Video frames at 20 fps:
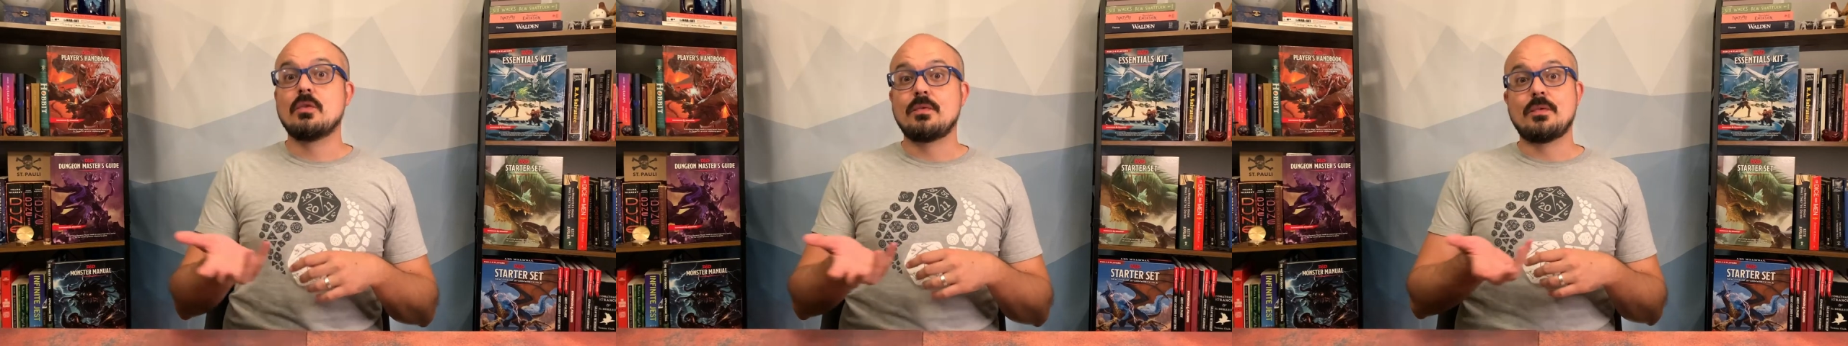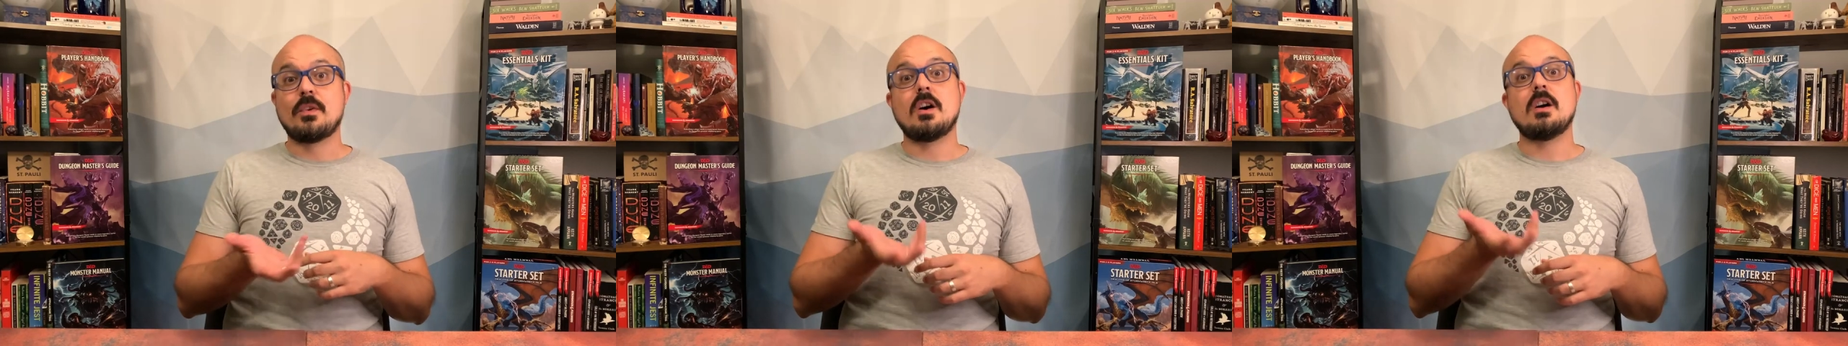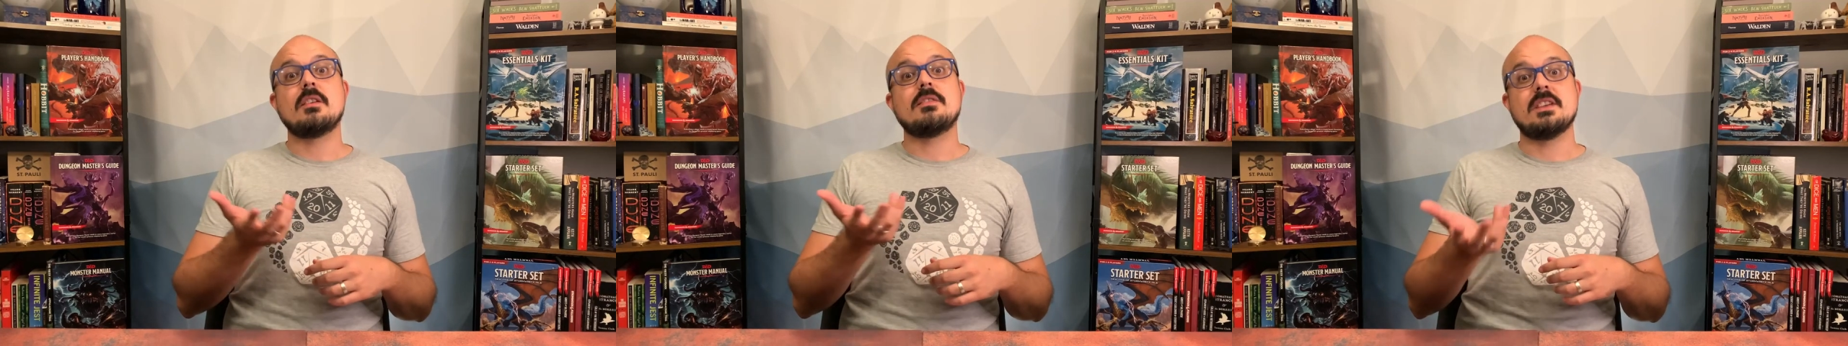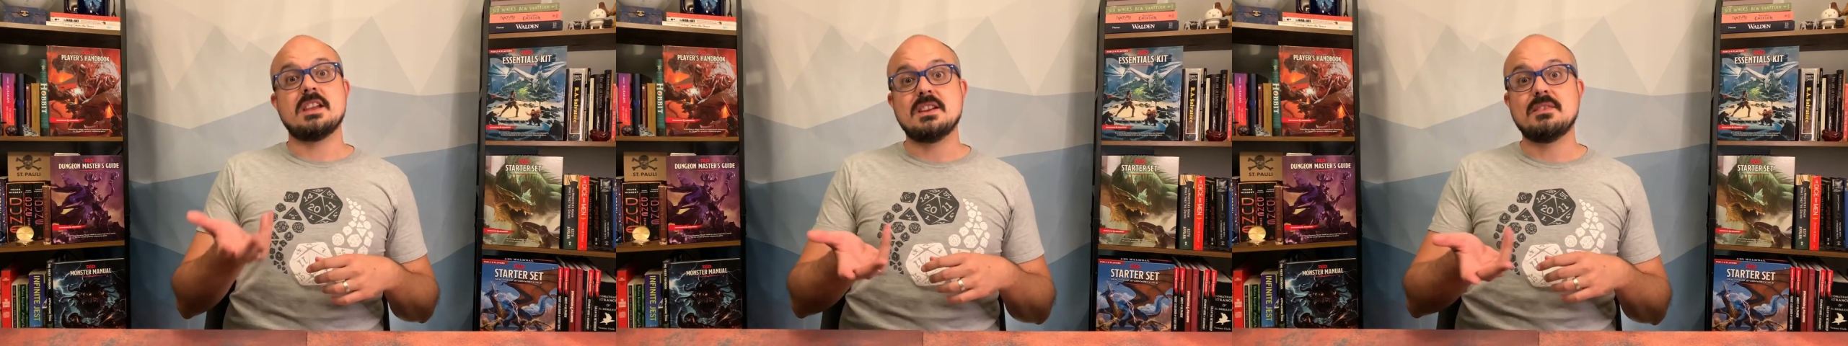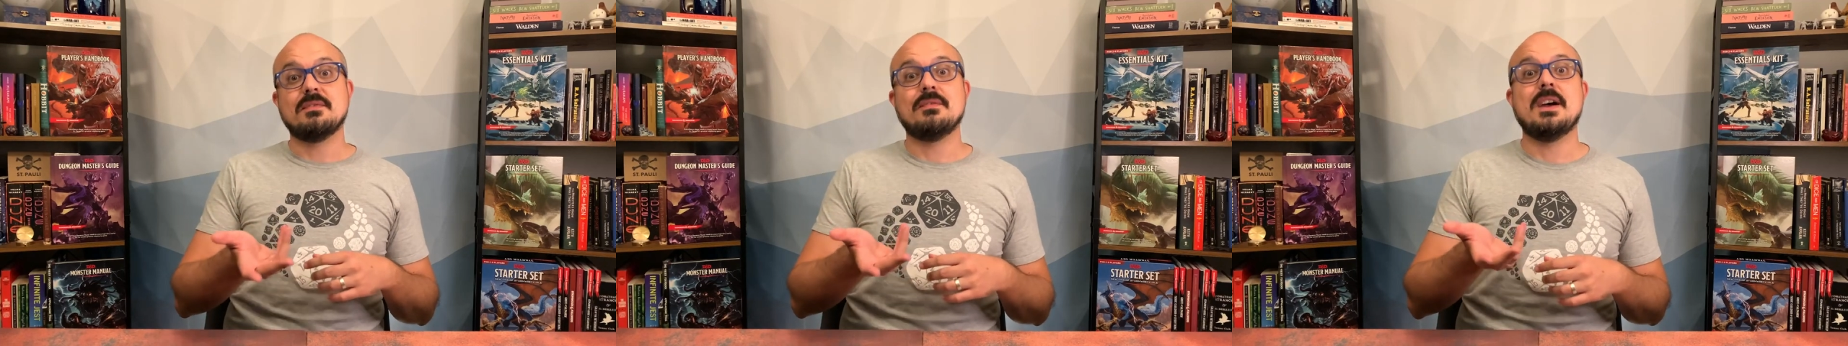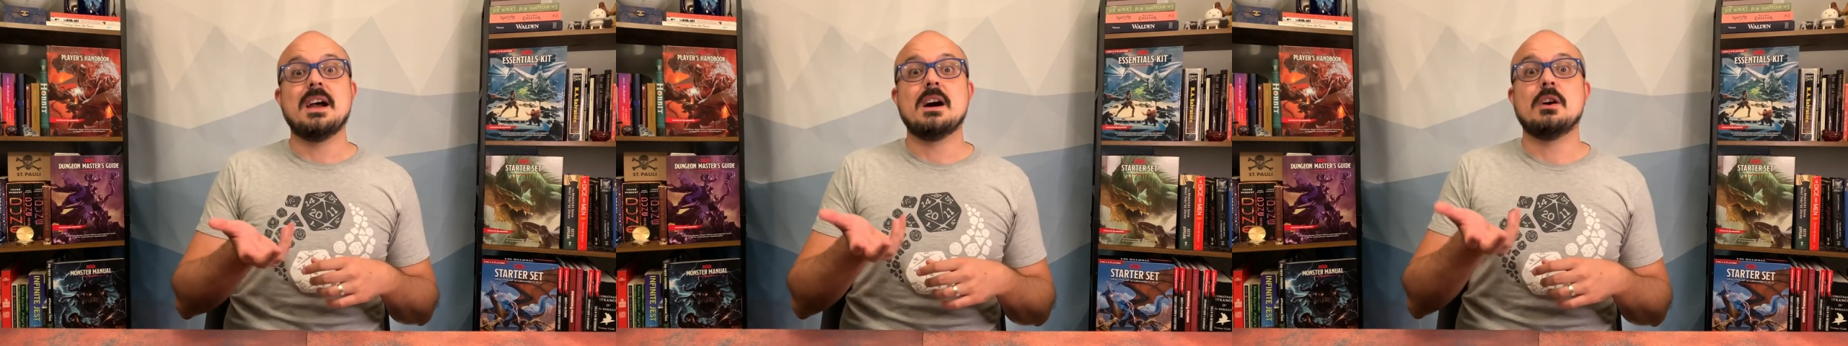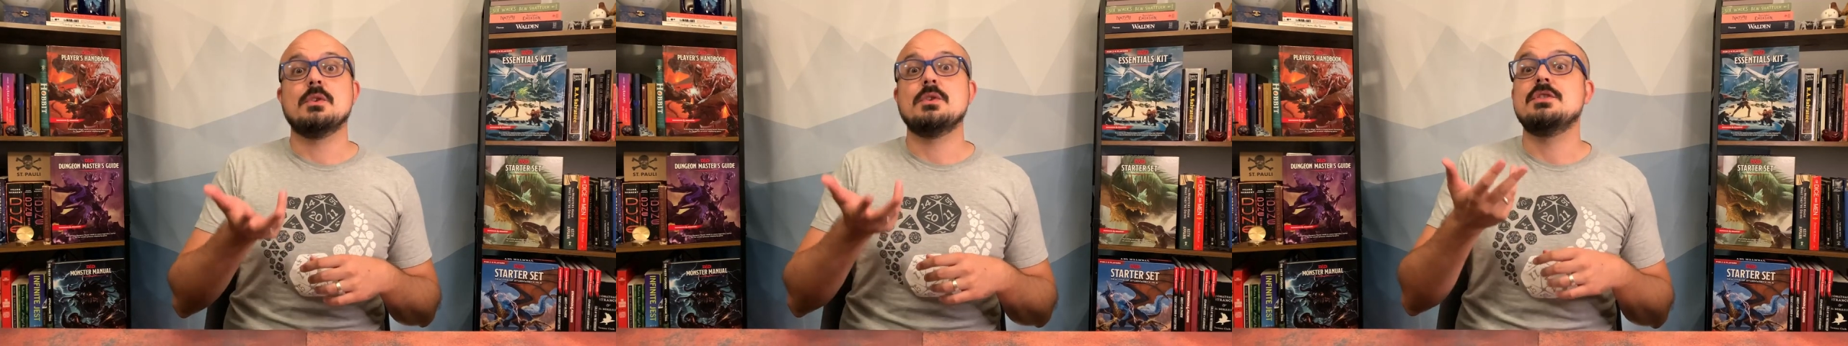far they've
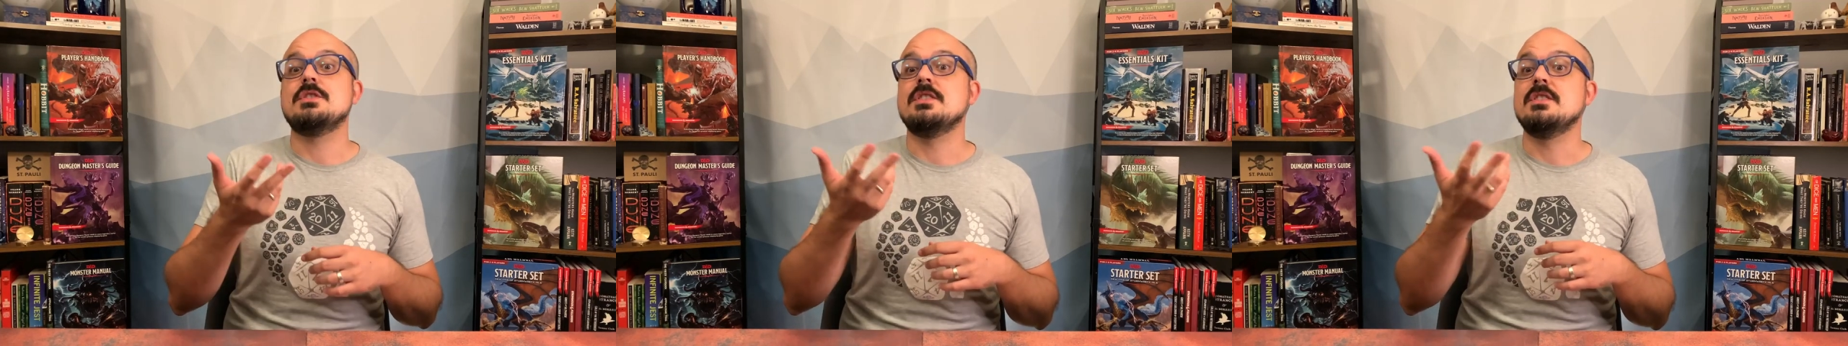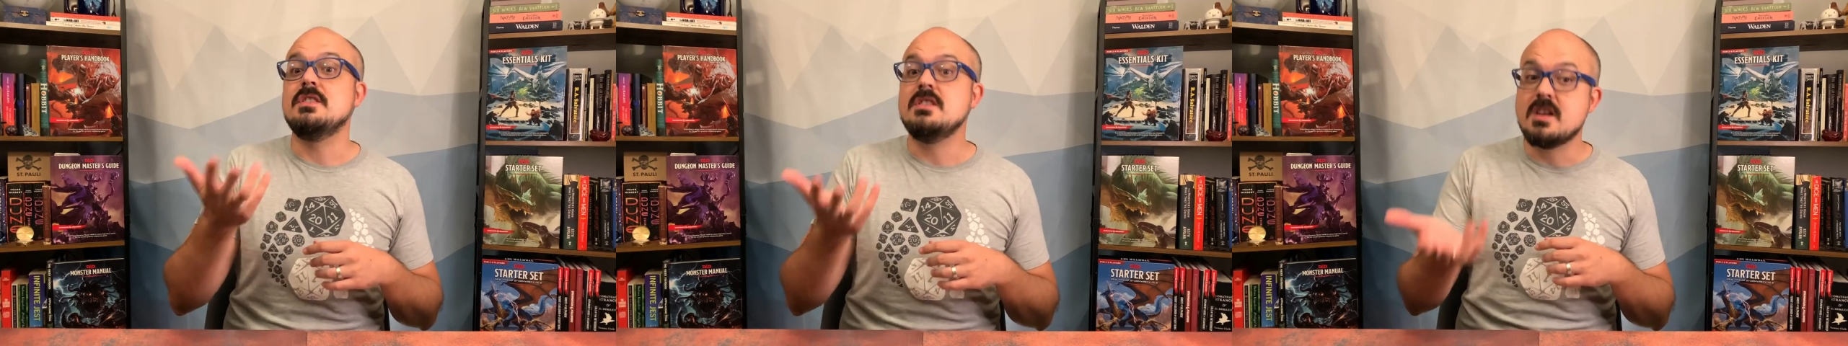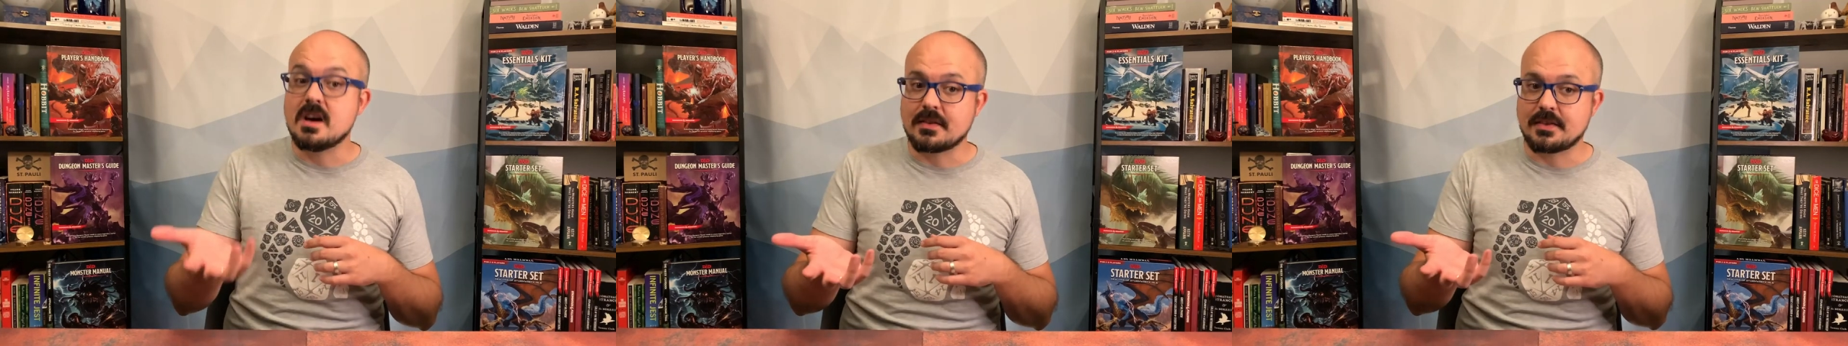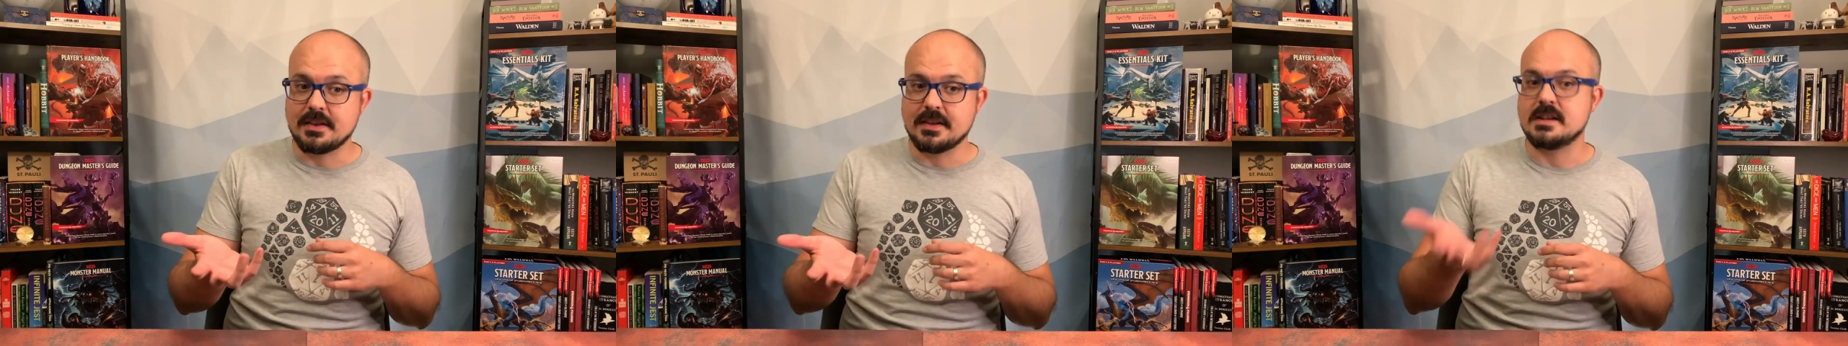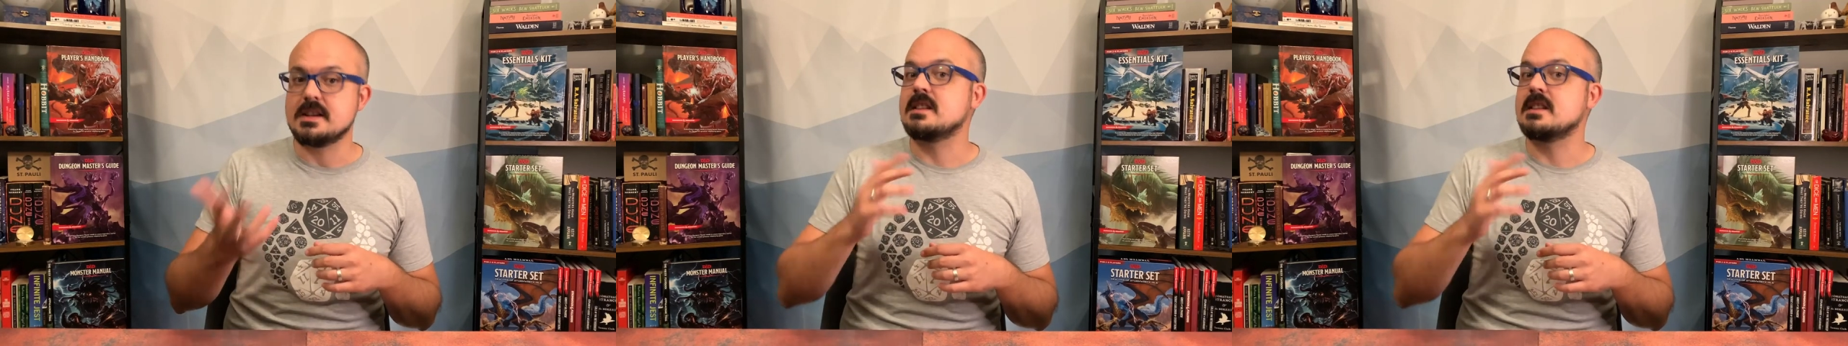found nothing,